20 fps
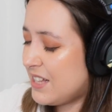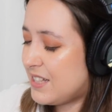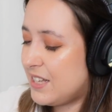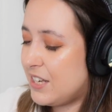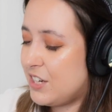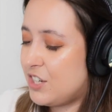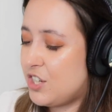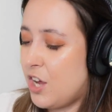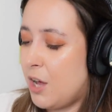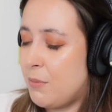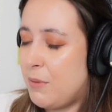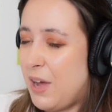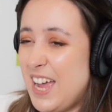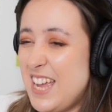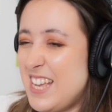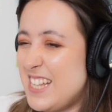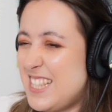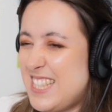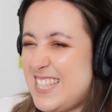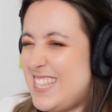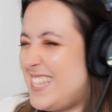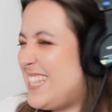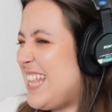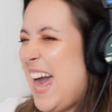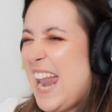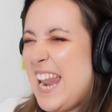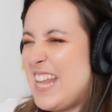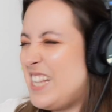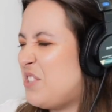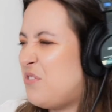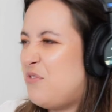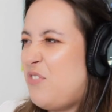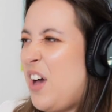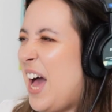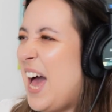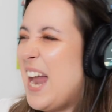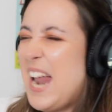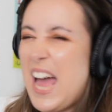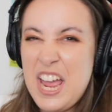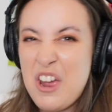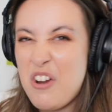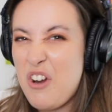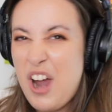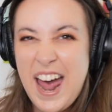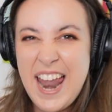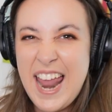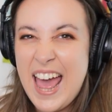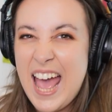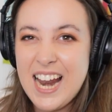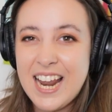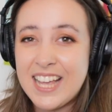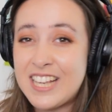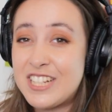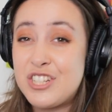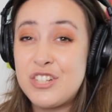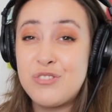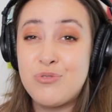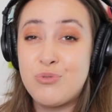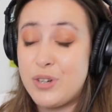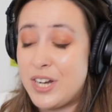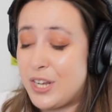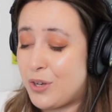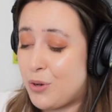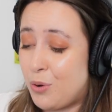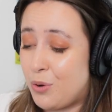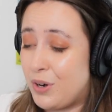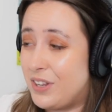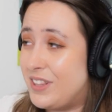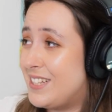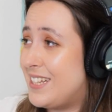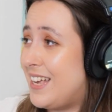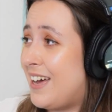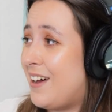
C sharp. Are you satisfied? Are you ready? Like it's just really calling this